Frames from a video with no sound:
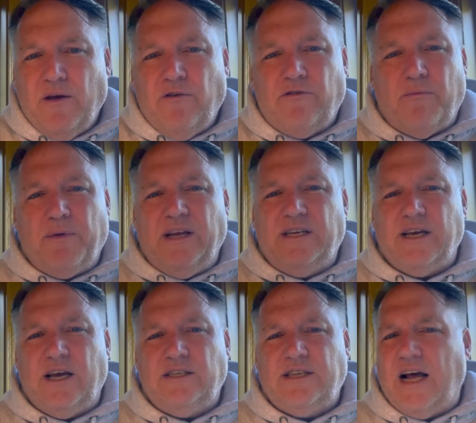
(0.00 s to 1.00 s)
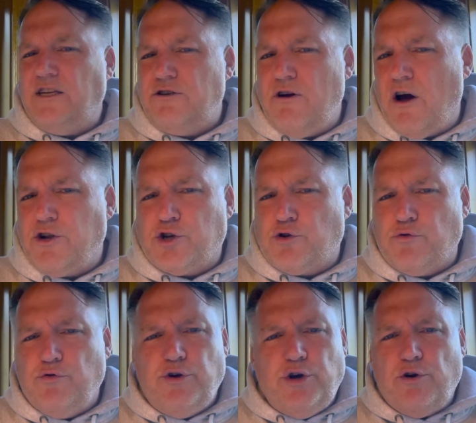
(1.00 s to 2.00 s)
Somebody says, "That's not
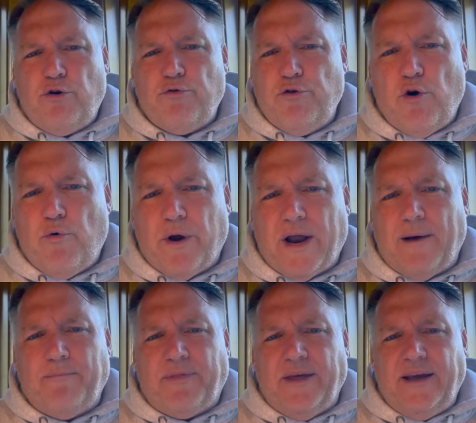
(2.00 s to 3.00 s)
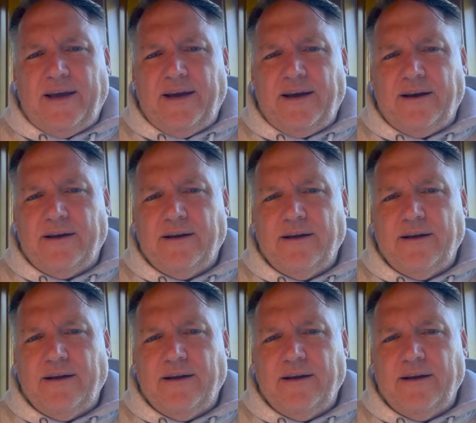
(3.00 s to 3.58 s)
true. You don't know what I'm thinking."